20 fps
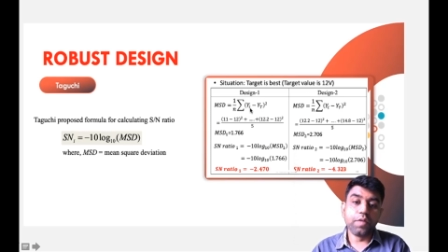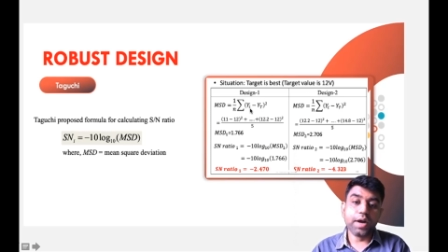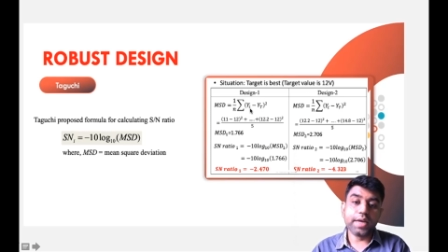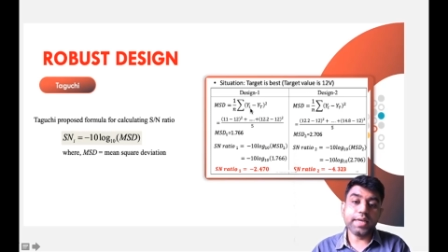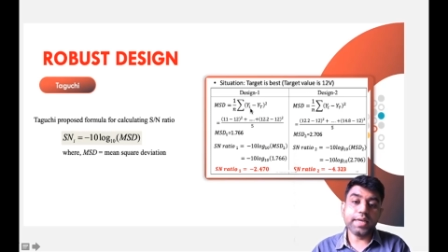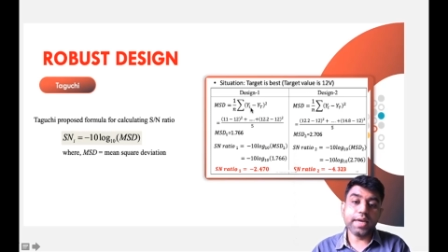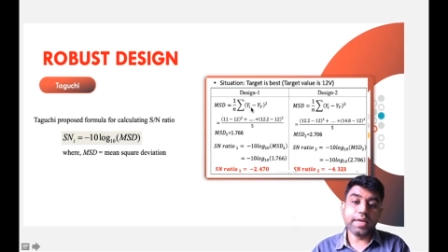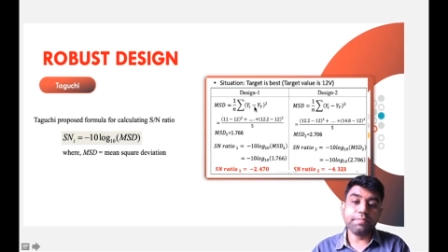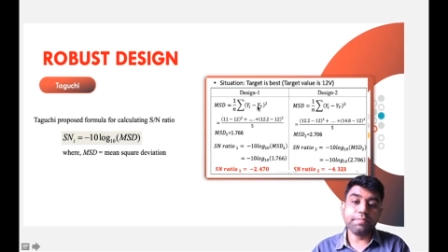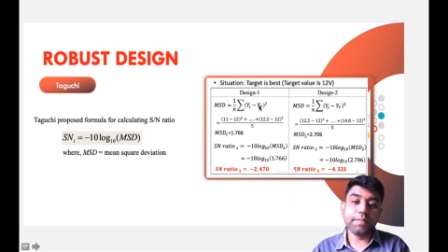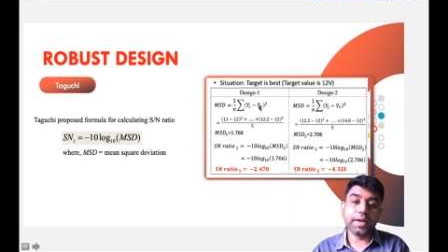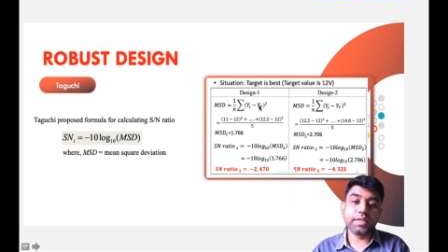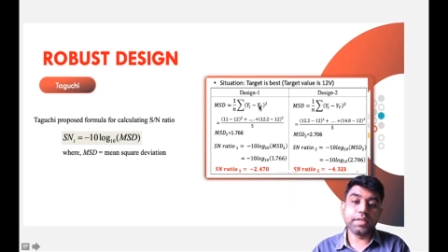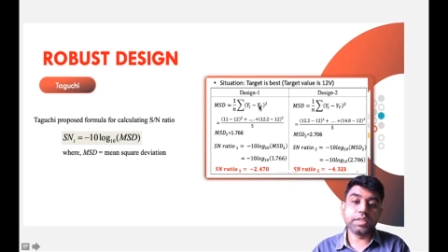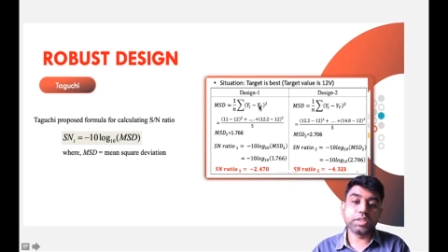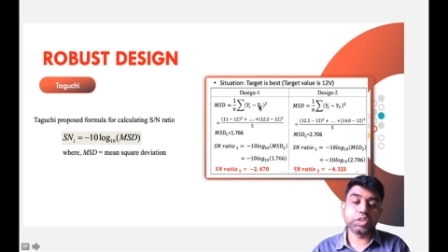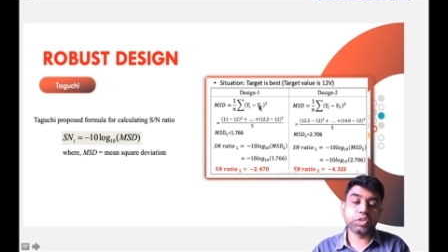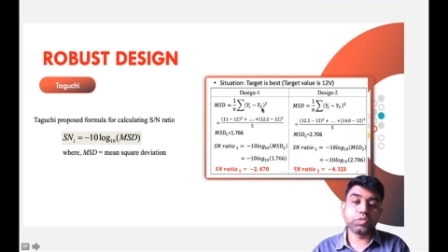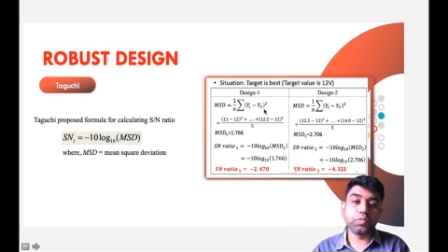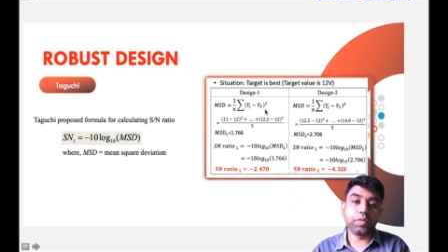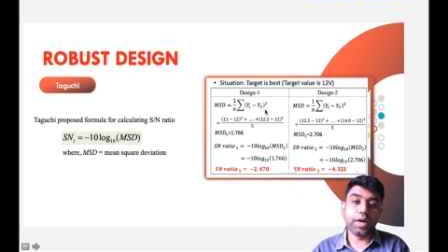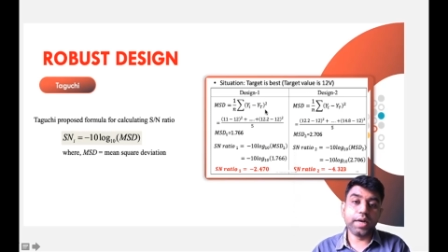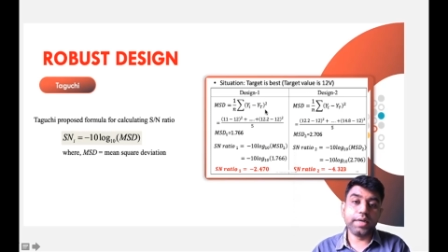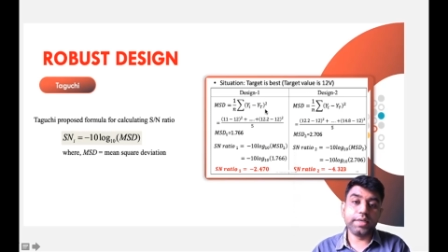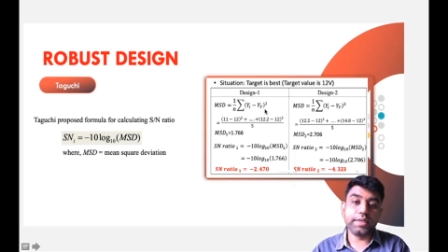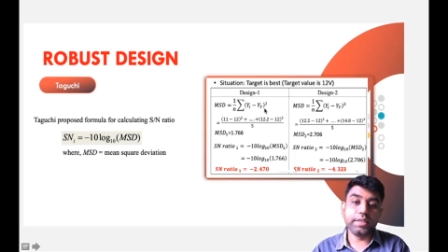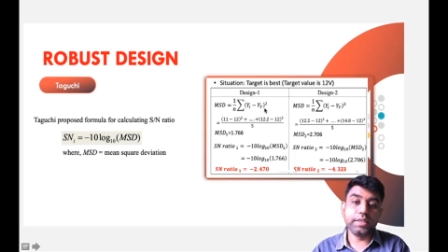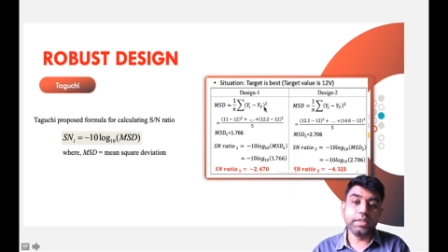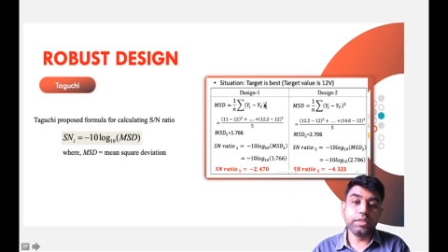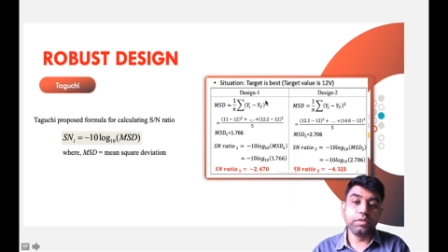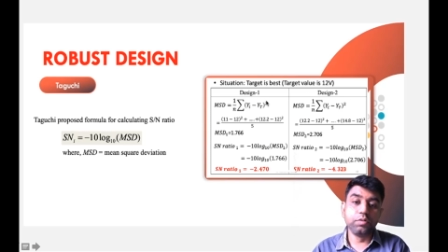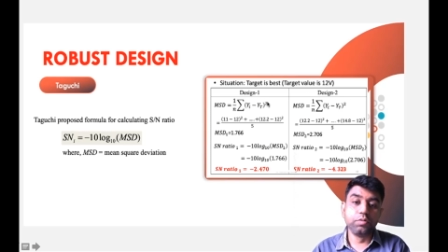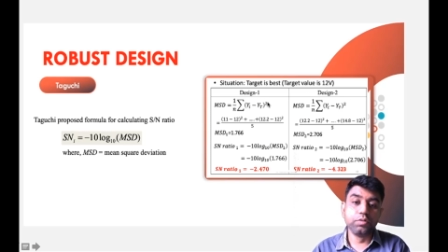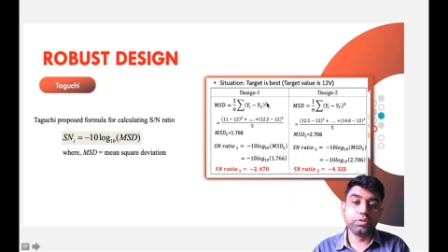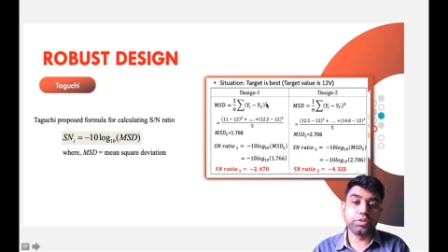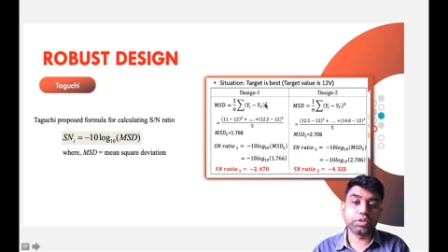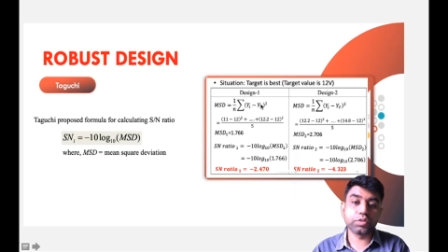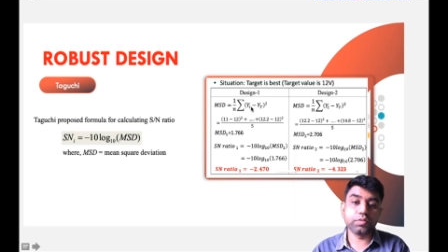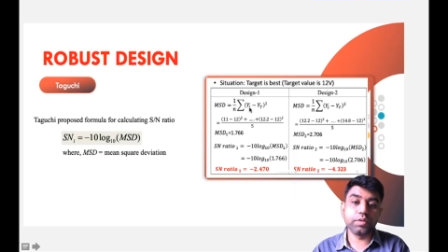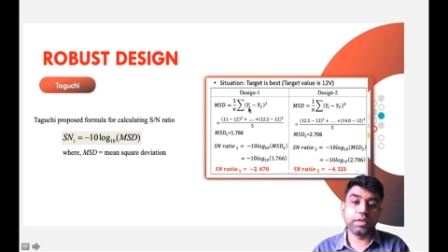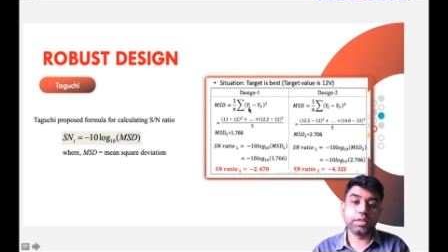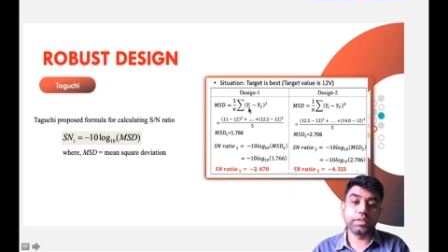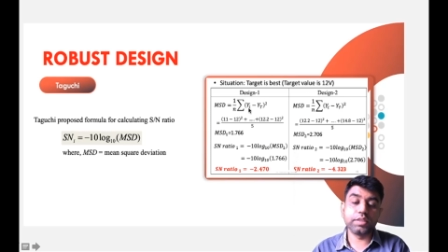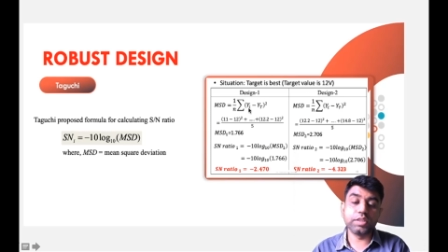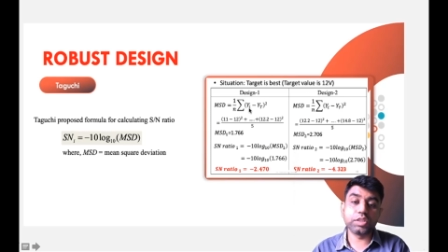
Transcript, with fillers: yi minus yt whole square.